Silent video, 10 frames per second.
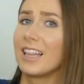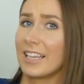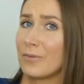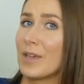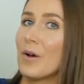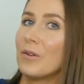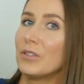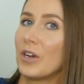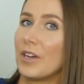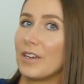Like, we all
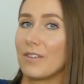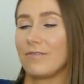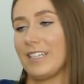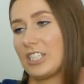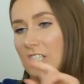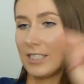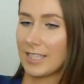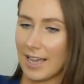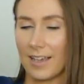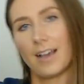know Fletcher's
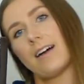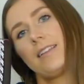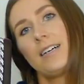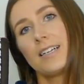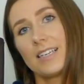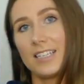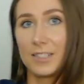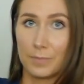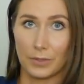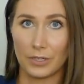like colour
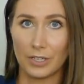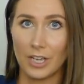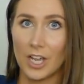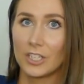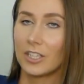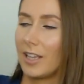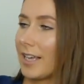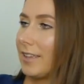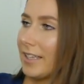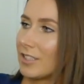is blue. So
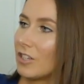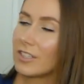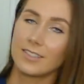like, let's not